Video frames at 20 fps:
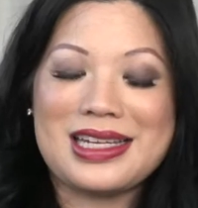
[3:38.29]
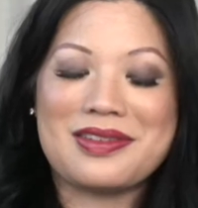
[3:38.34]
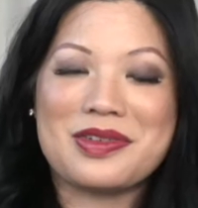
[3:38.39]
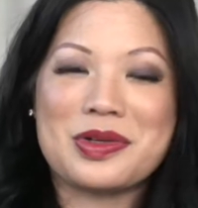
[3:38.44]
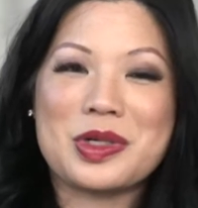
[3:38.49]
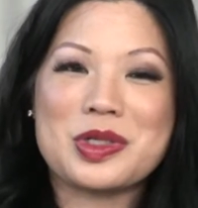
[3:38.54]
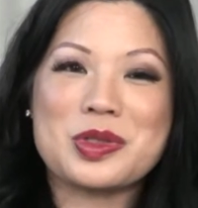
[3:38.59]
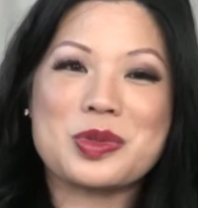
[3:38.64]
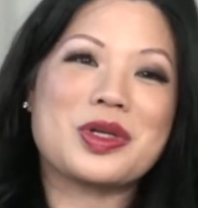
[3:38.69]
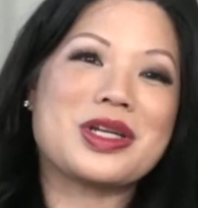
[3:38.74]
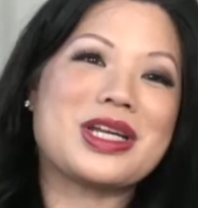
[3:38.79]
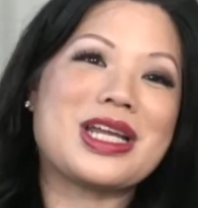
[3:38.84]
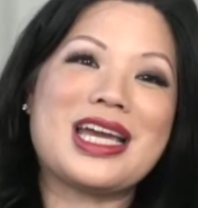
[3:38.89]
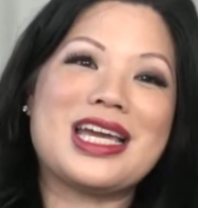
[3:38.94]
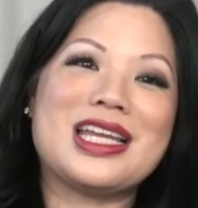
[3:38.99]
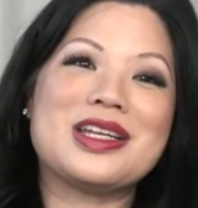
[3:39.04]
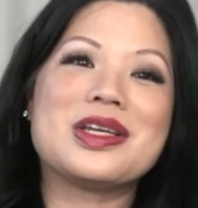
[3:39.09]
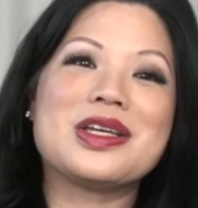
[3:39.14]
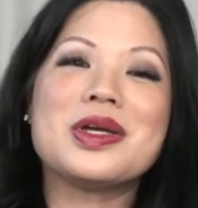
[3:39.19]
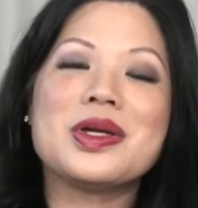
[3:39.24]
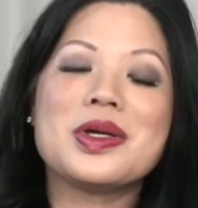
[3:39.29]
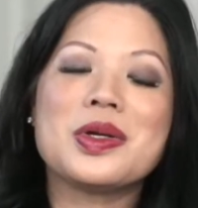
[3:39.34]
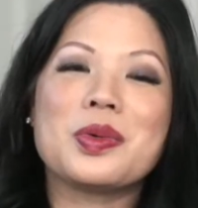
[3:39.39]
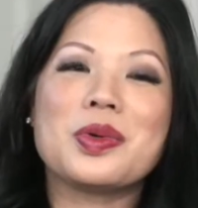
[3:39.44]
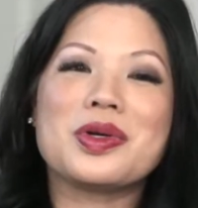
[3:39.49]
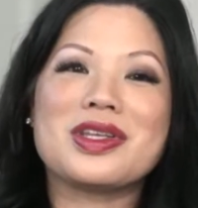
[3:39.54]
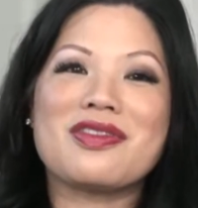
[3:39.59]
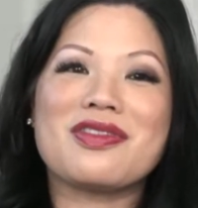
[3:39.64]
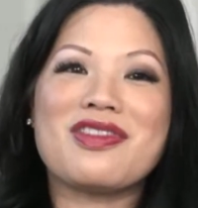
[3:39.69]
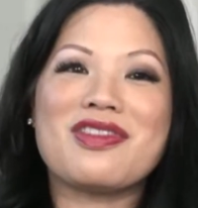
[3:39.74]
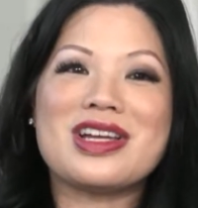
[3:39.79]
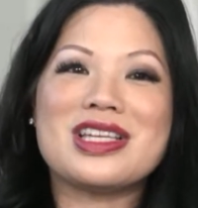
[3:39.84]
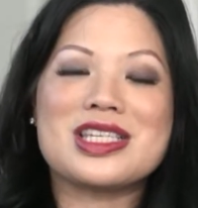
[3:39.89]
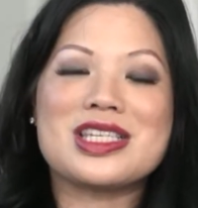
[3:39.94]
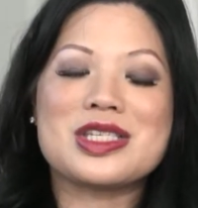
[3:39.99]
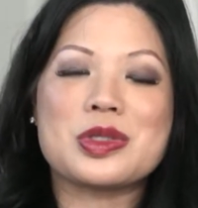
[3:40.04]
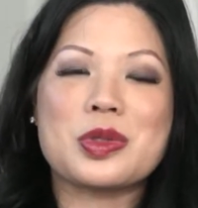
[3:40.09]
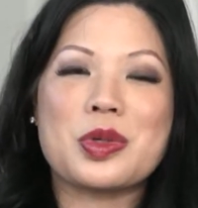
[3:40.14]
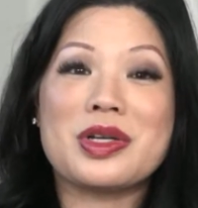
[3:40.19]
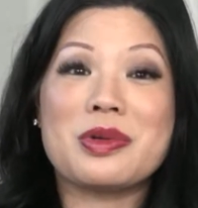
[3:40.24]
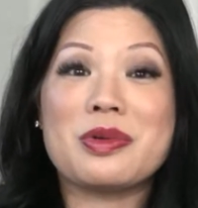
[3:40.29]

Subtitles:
And of course, we're going to end with a fun story.